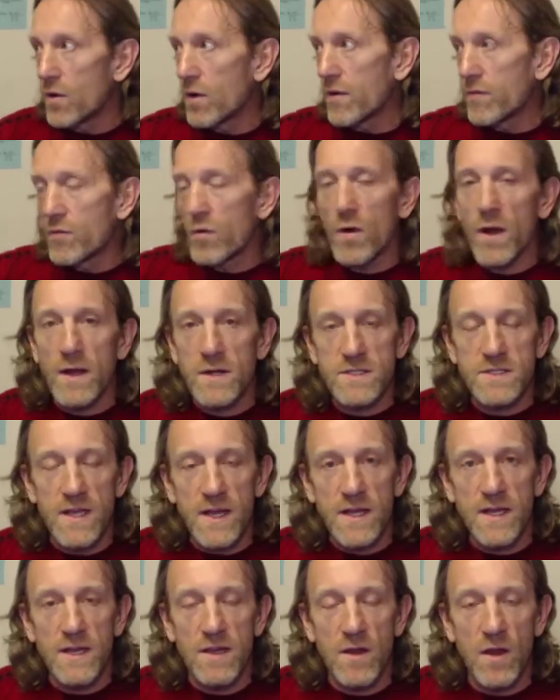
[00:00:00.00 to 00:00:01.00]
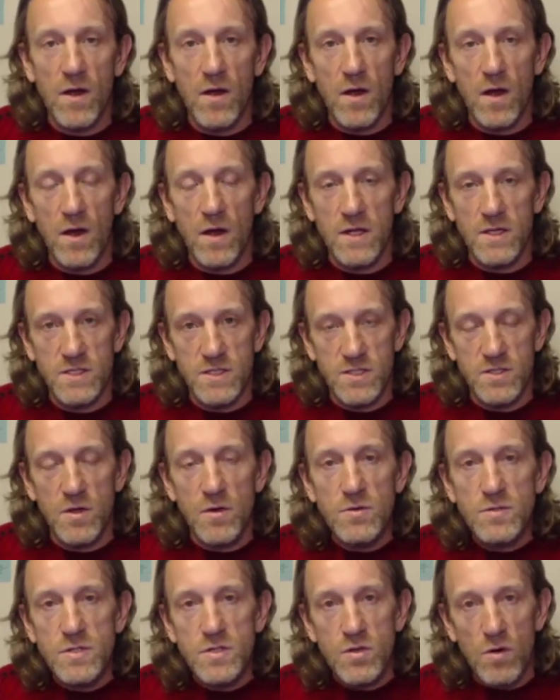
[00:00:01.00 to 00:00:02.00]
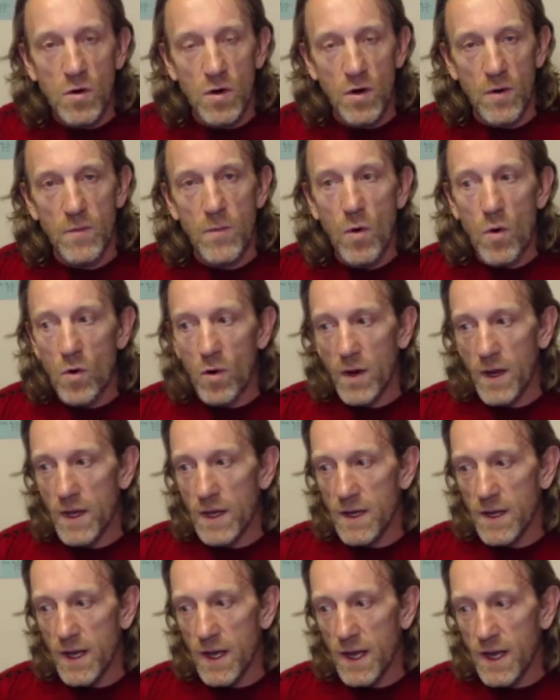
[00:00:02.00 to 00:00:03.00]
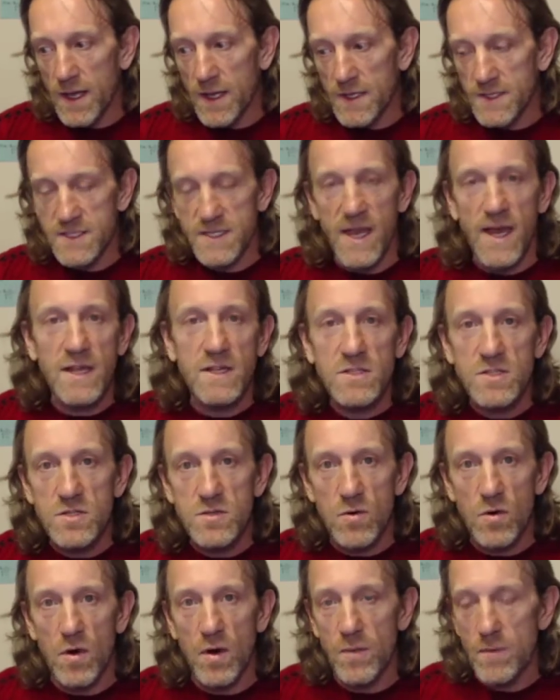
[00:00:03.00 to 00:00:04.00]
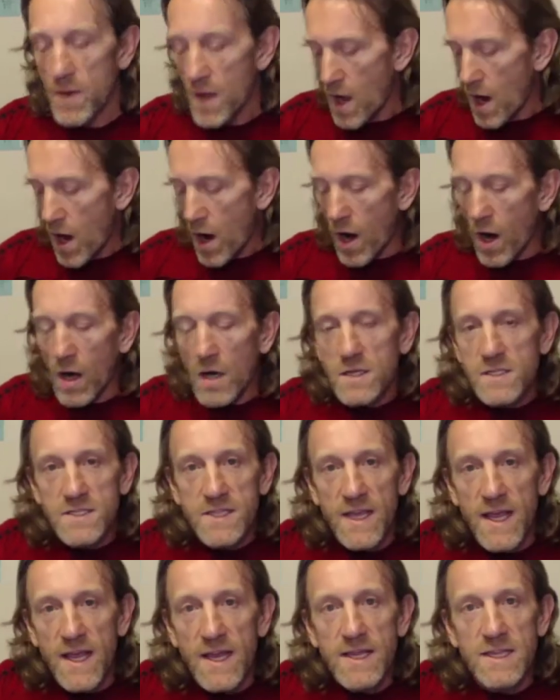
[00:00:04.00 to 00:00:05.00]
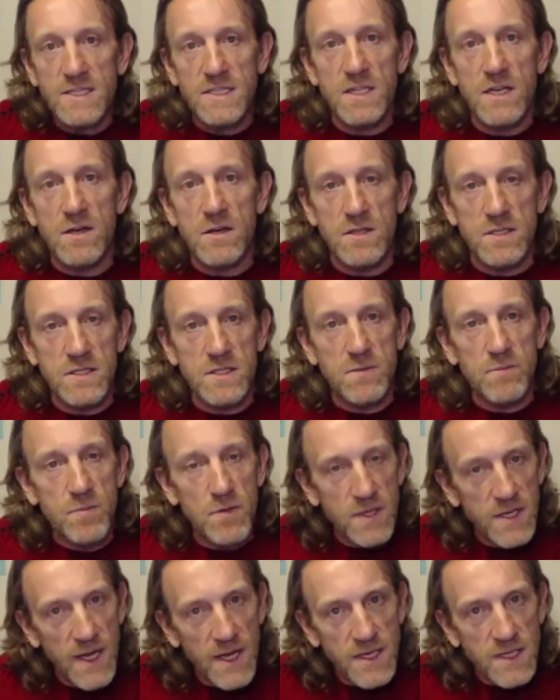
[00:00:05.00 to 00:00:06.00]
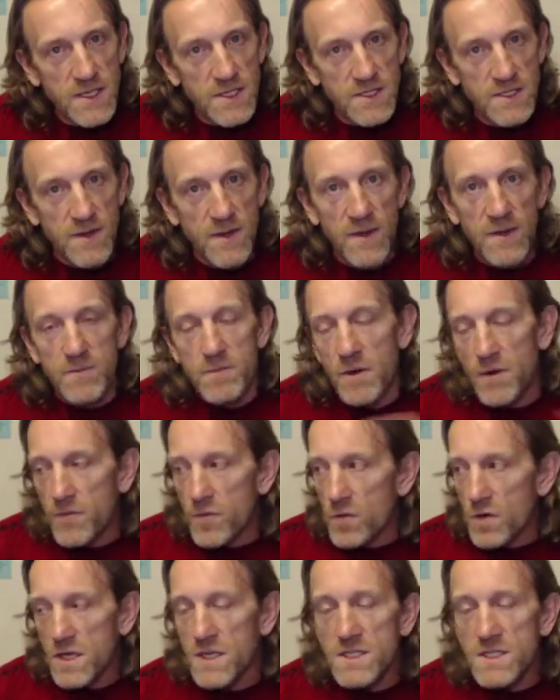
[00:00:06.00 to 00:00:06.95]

if we're outside in a snowstorm or in a sandstorm, our skin is going to protect us. But if we're